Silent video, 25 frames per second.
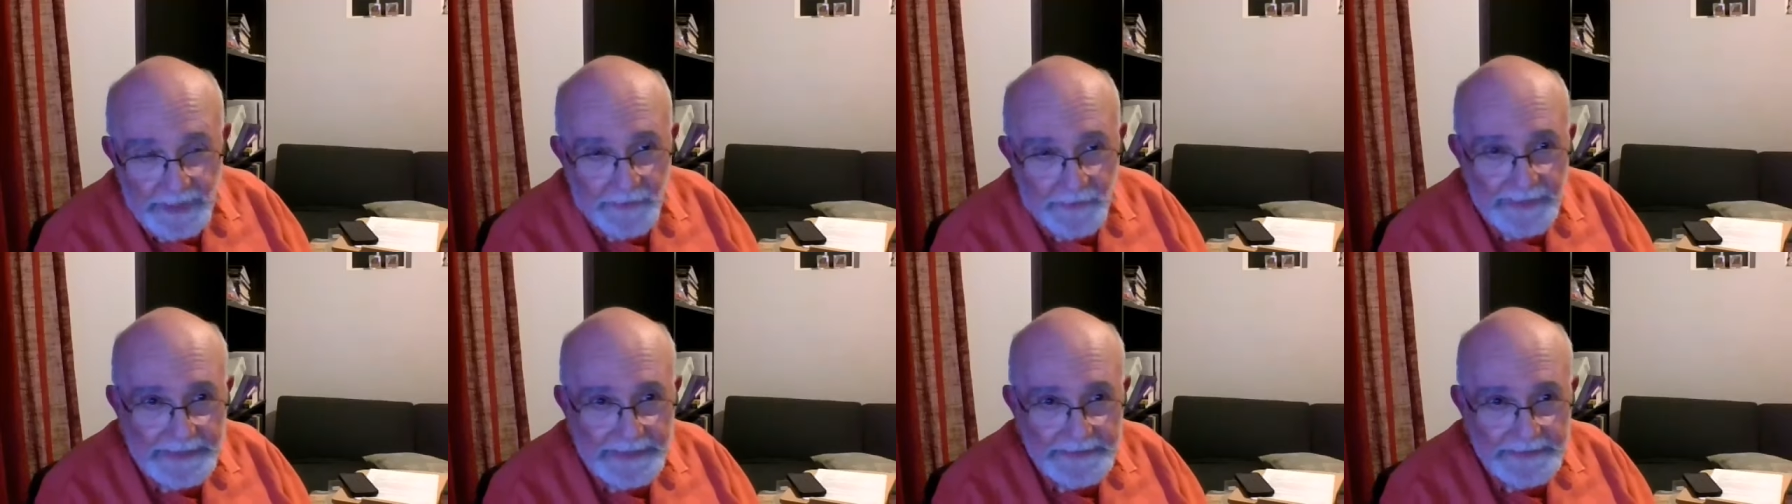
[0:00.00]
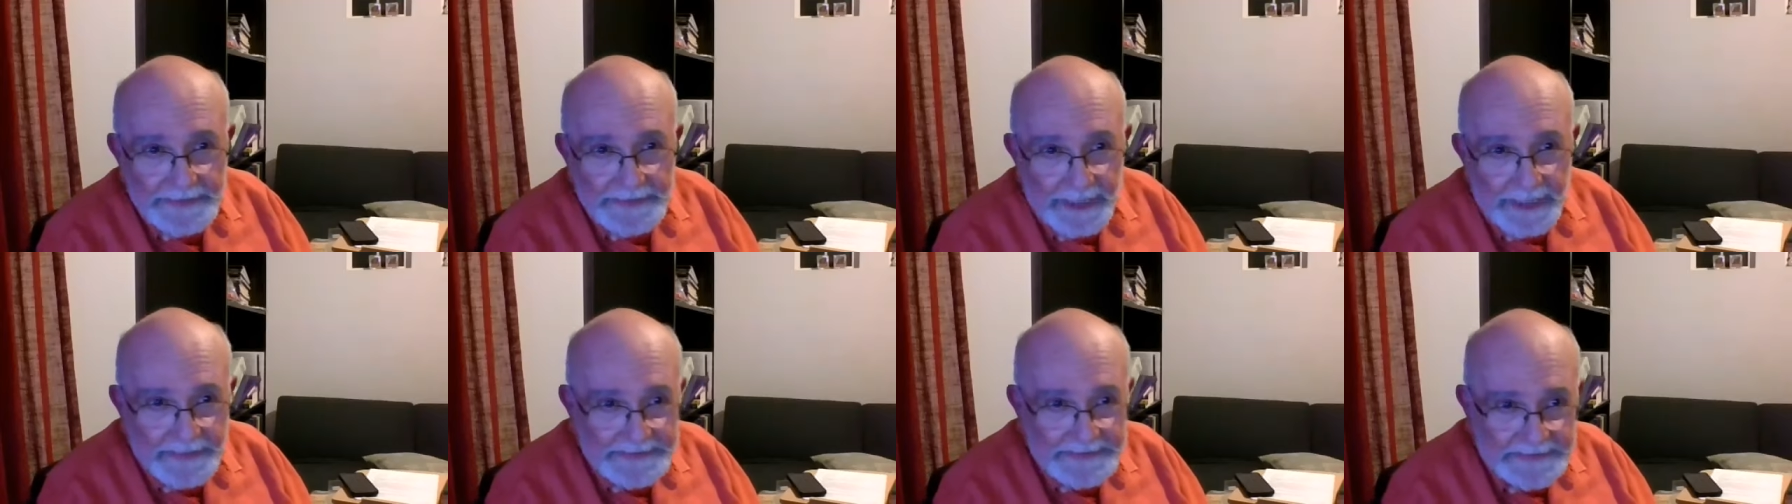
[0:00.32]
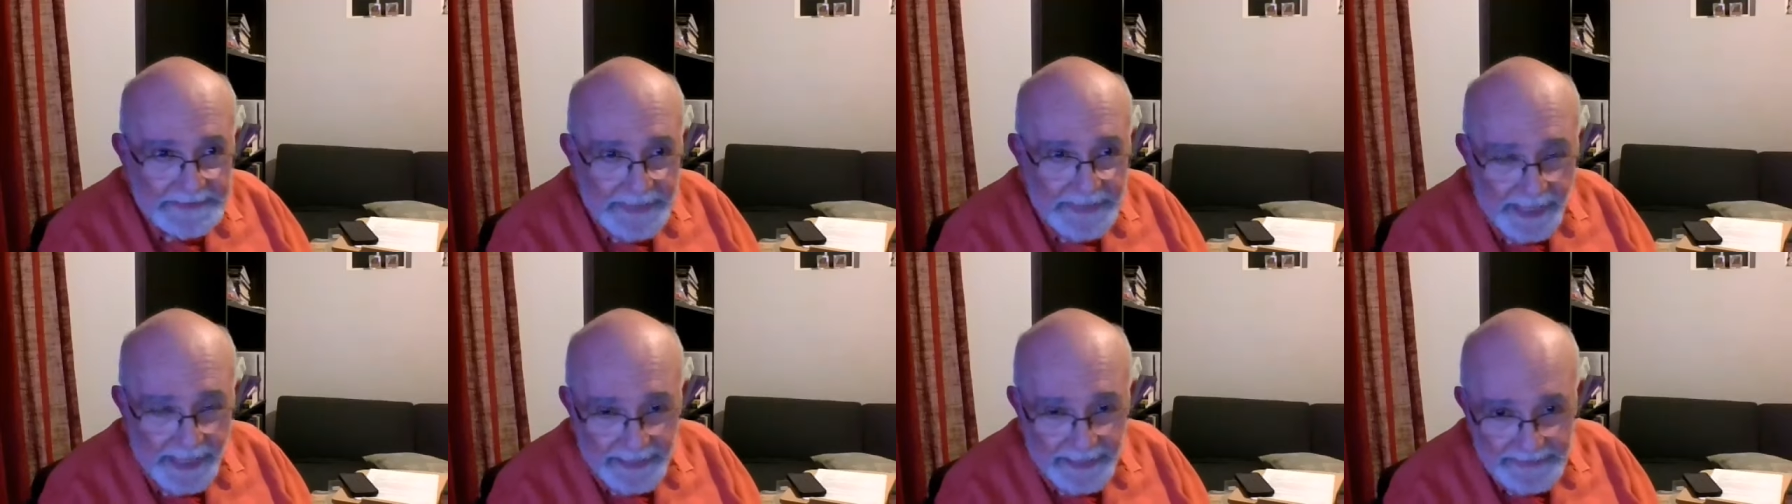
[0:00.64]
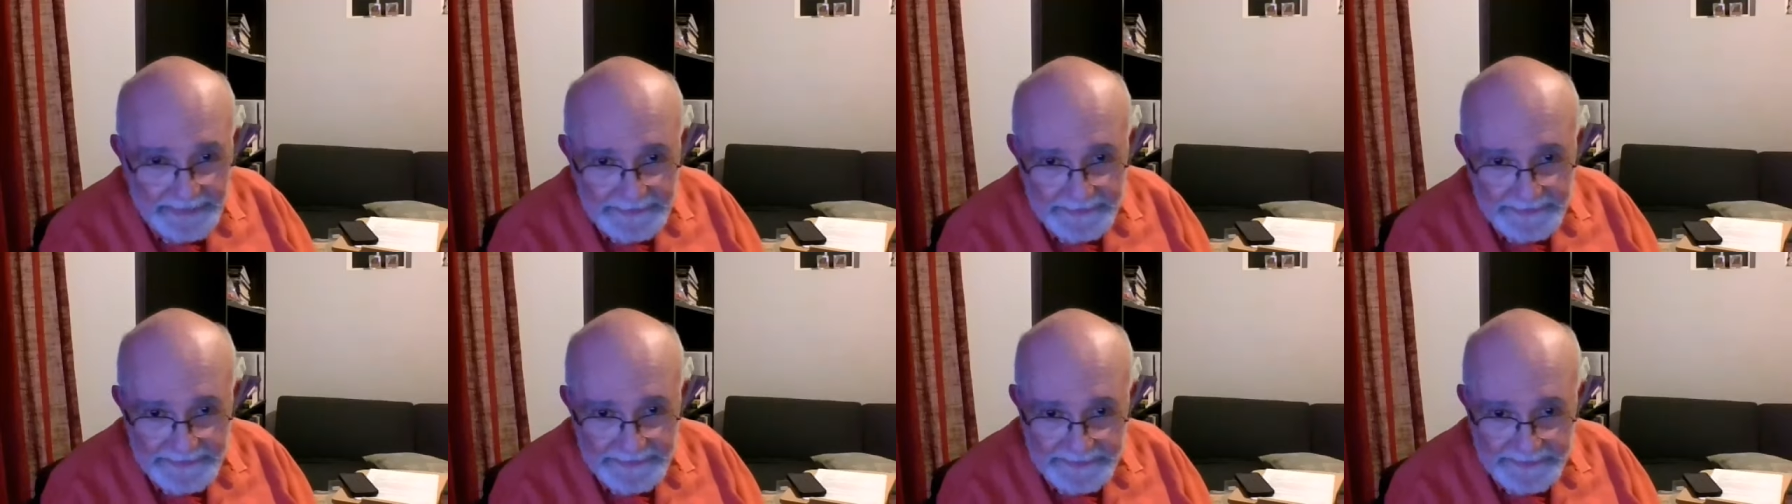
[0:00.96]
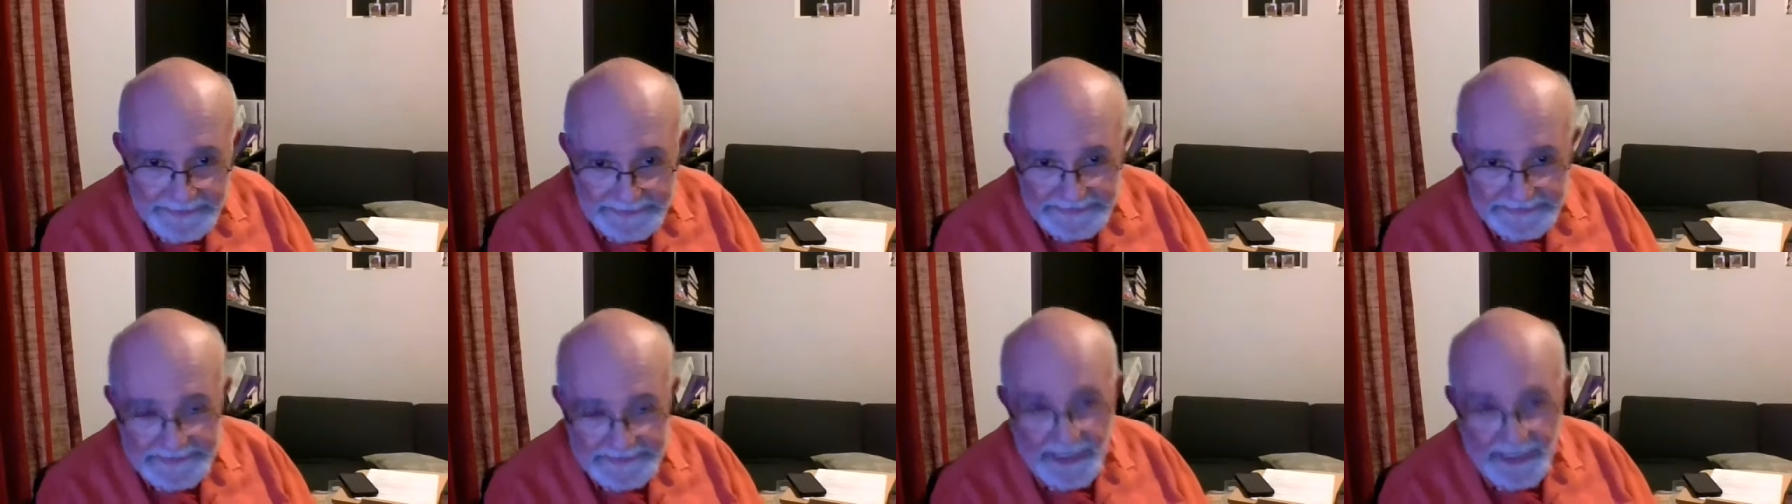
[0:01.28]
So he does that
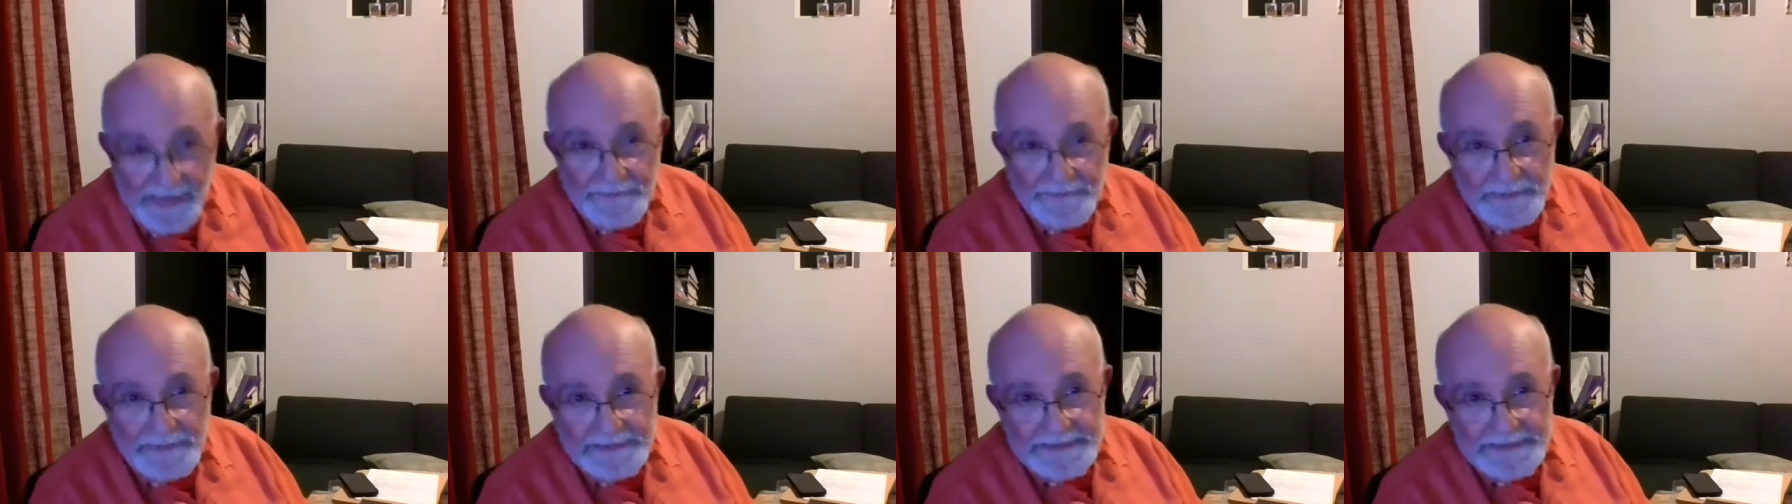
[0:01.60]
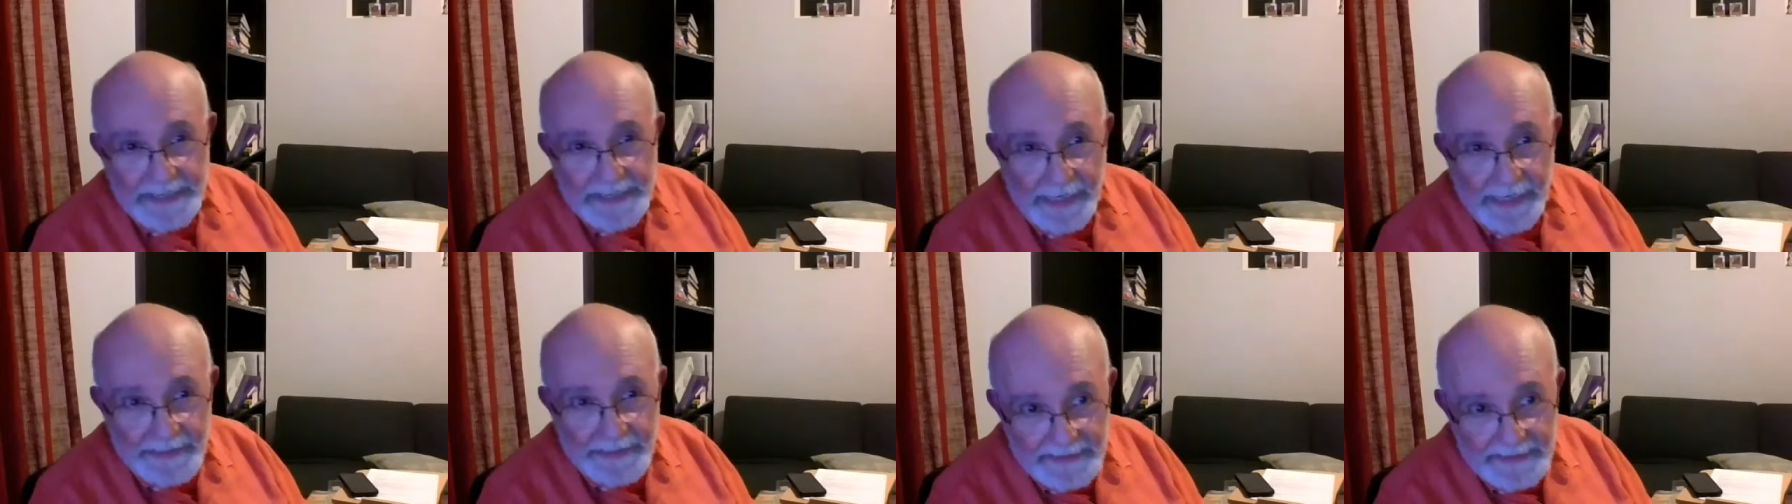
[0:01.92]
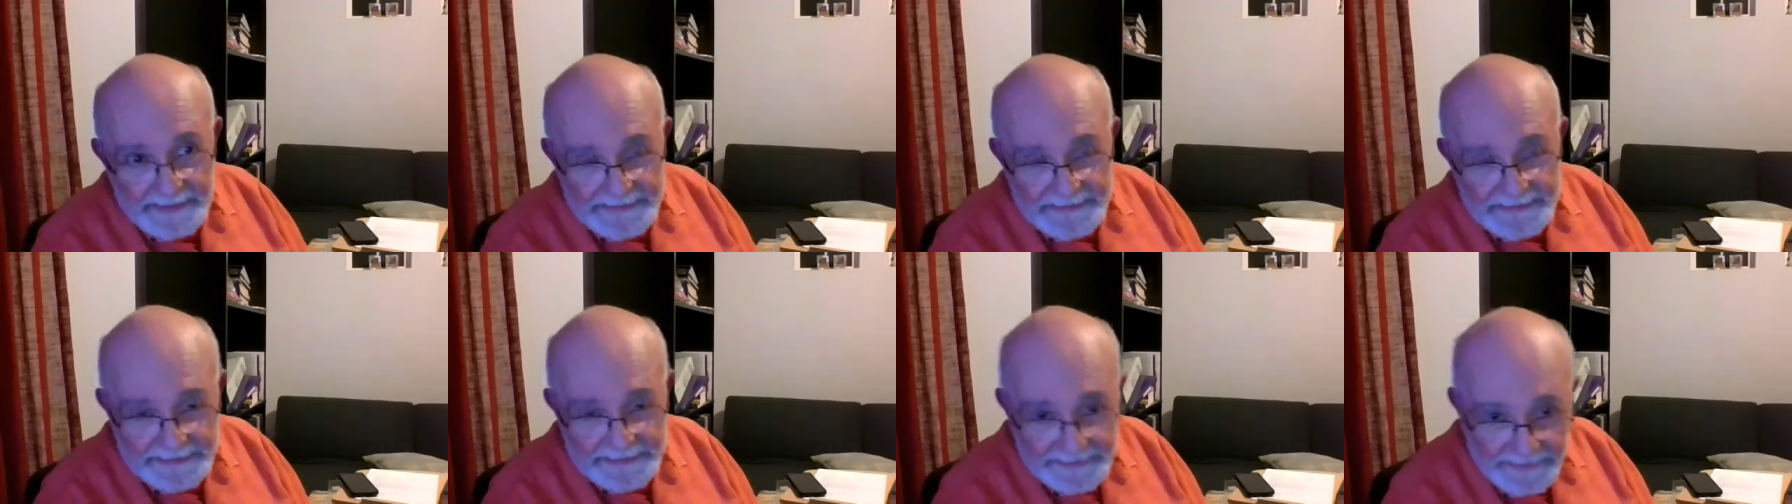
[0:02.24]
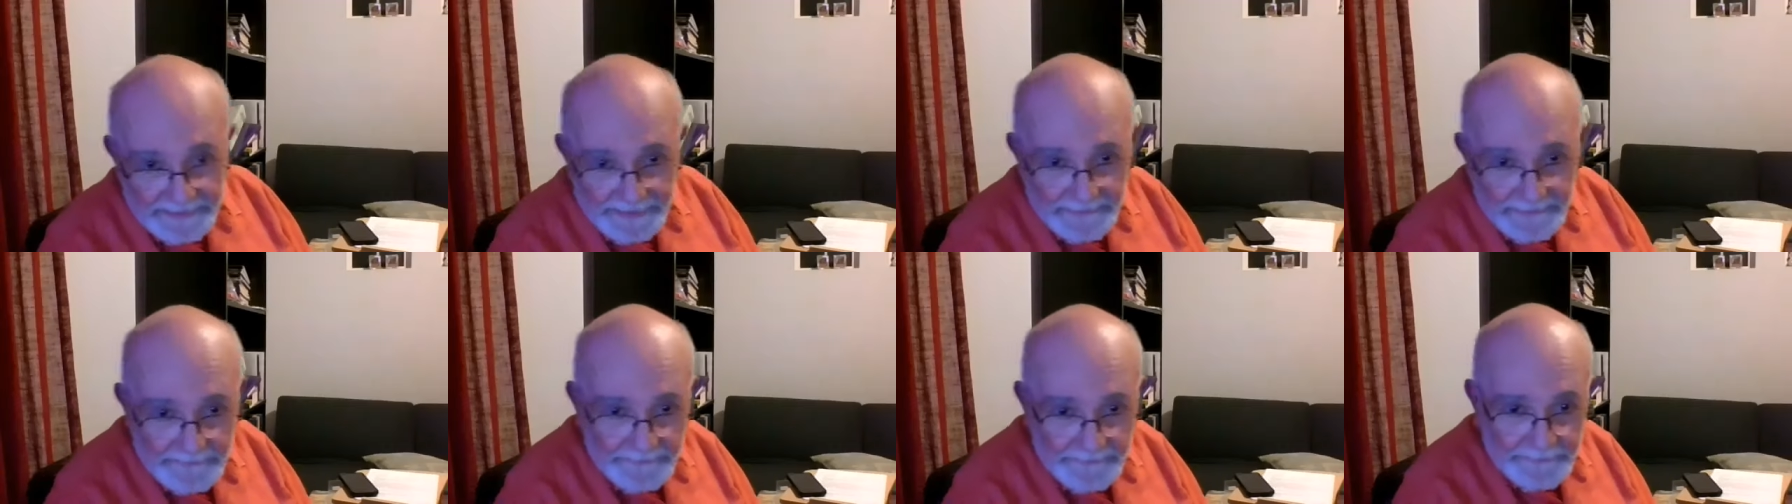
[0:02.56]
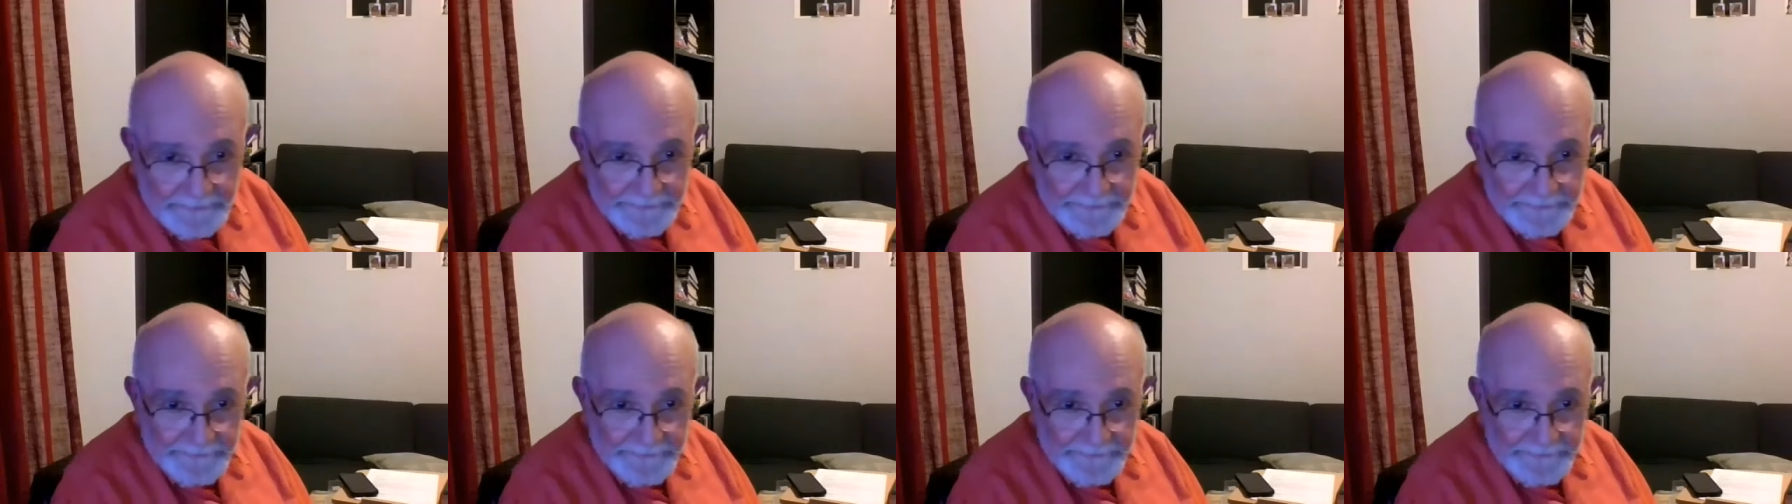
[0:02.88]
simultaneously